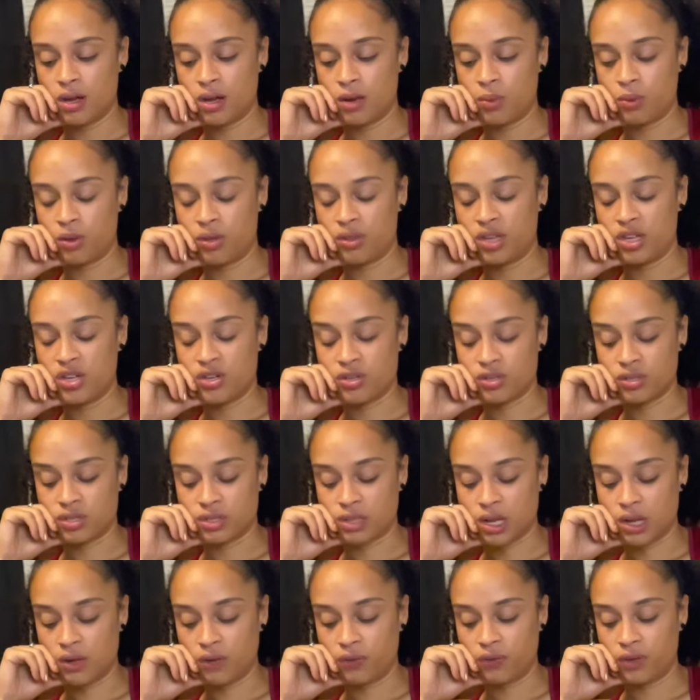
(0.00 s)
within
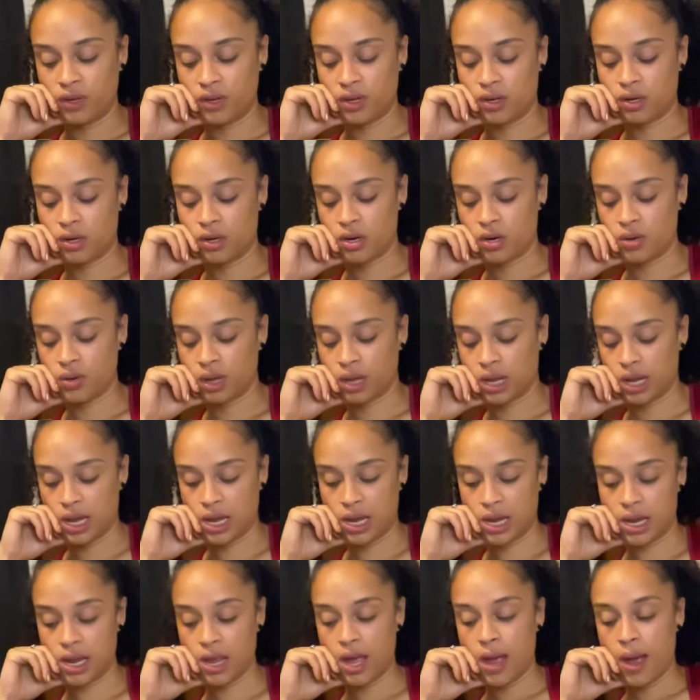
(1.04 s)
yourself here,
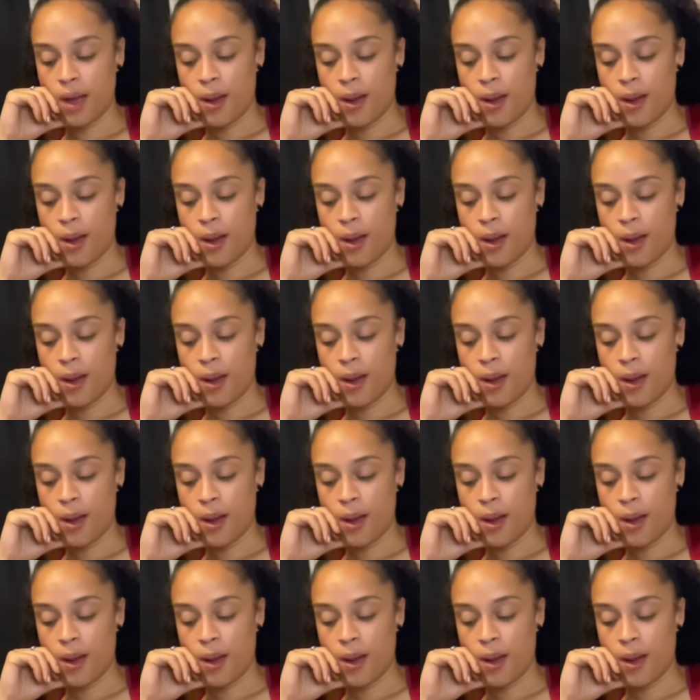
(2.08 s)
okay?